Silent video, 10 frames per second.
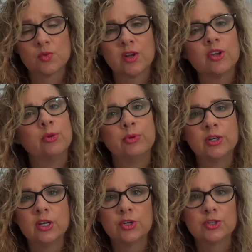What are you
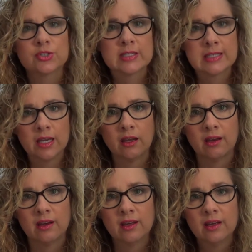putting on your
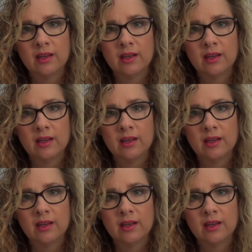skin?